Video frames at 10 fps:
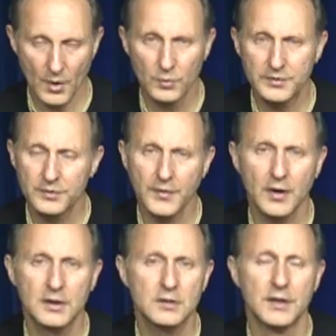which is
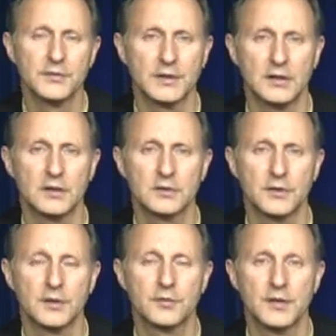very cleansing and
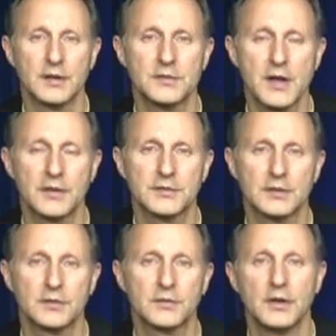clearing for the
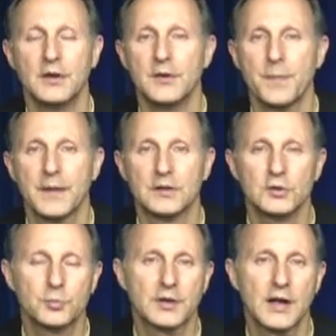intestines, It
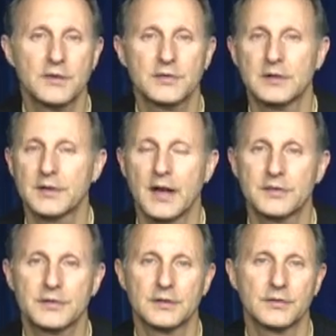lubricates the
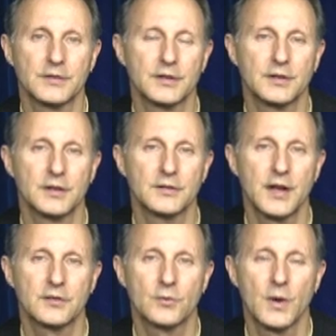intestines, it
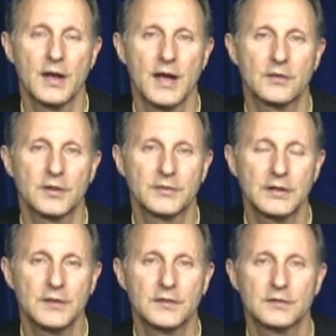takes away excess
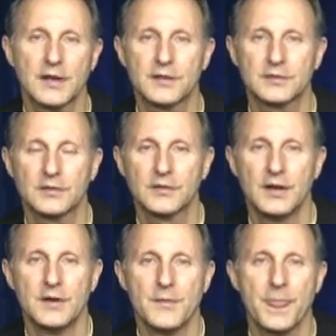heat in the intestines,
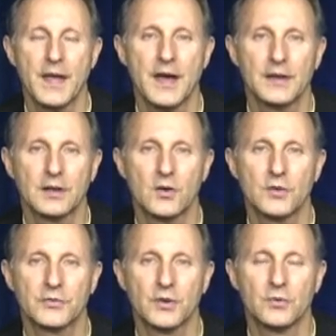and it
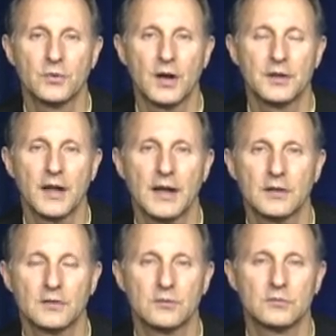also
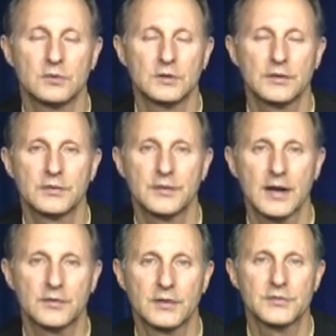releases
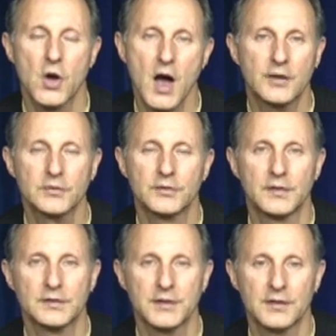excess toxins in
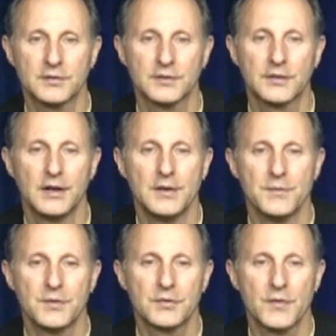the intestines.
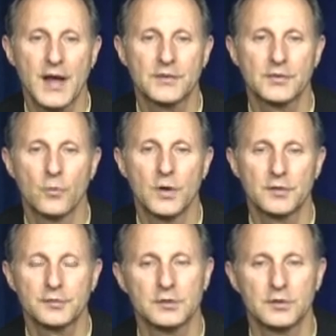So that's a
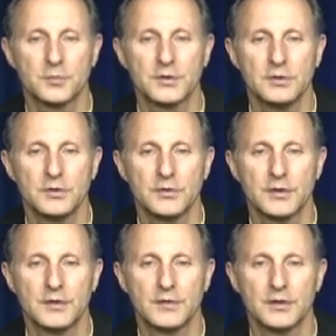wonderful herb to use
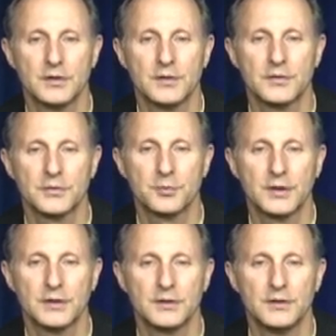in the
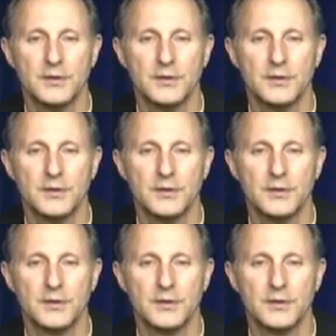spring.